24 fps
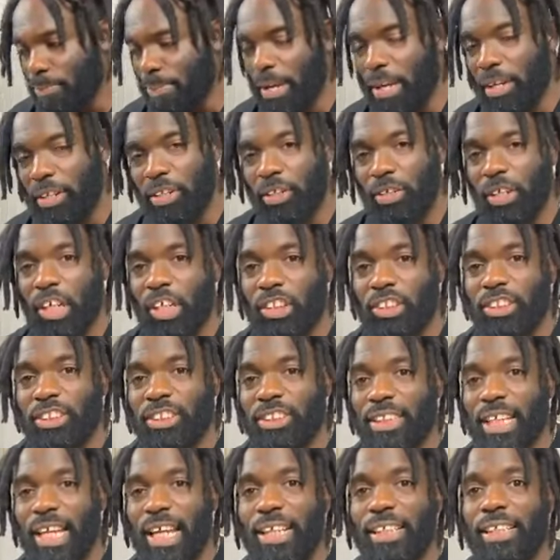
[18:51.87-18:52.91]
The better you
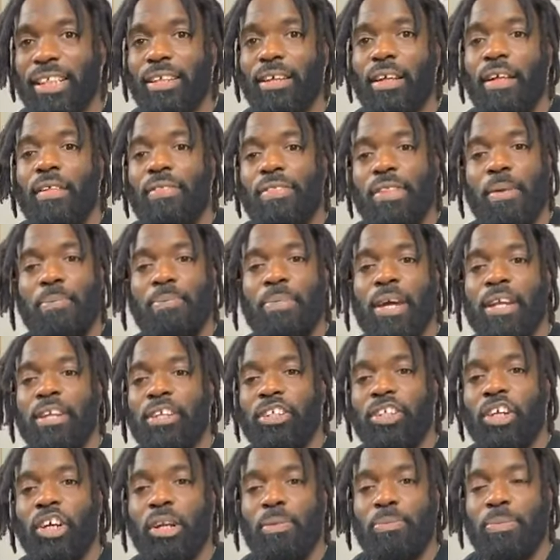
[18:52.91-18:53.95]
understand it, the better
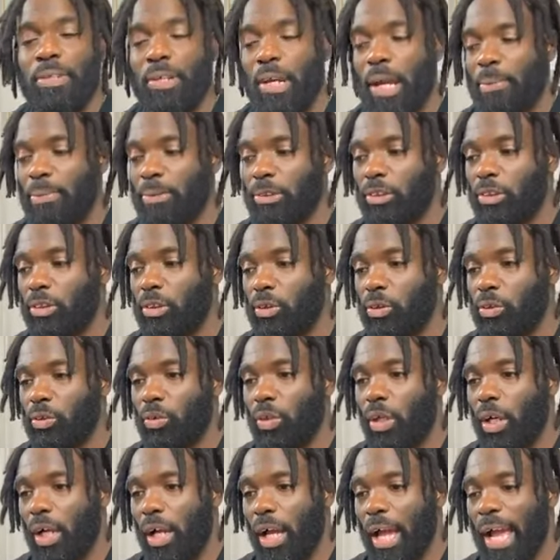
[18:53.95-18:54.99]
you're going to be able
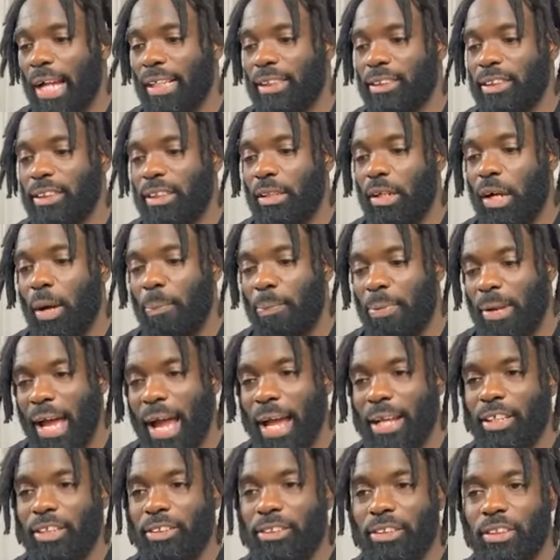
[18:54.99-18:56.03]
to actually
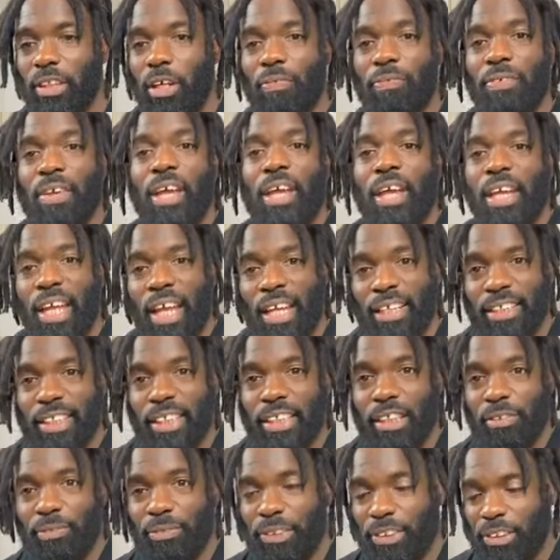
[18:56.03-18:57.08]
apply yourself and
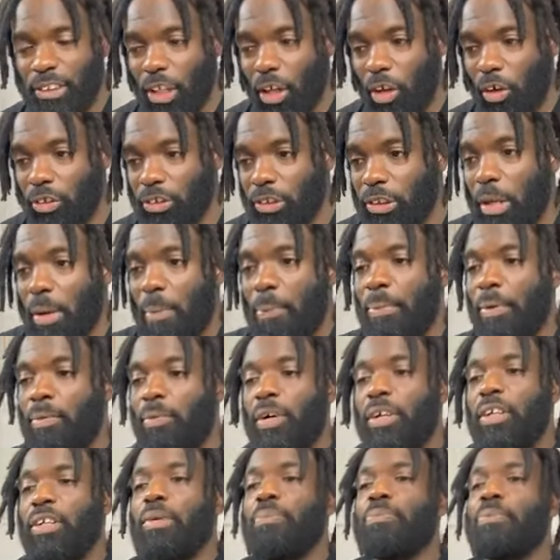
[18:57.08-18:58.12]
get the results. But
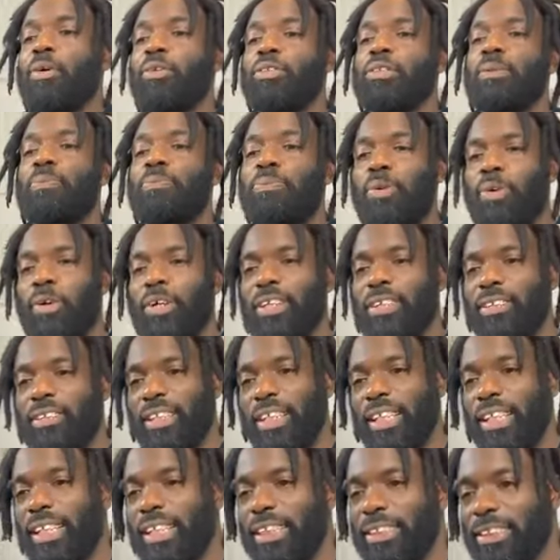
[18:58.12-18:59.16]
one of the most important
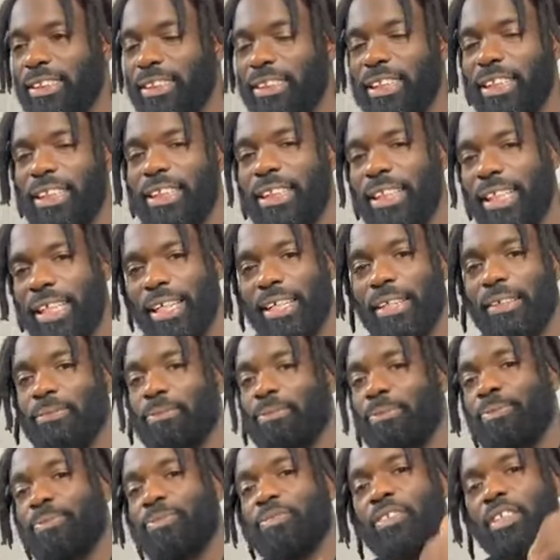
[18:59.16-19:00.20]
things is, again,
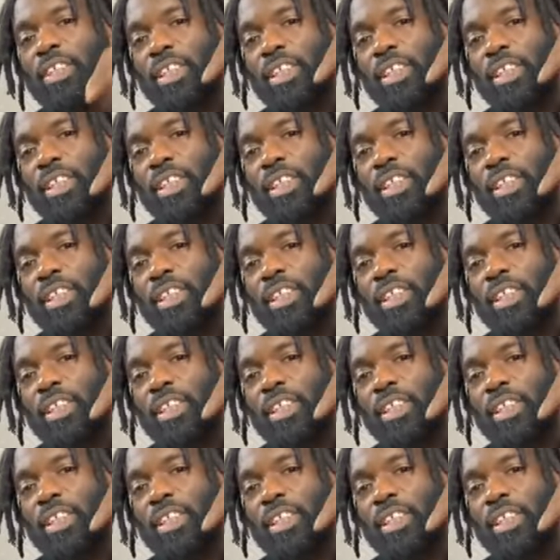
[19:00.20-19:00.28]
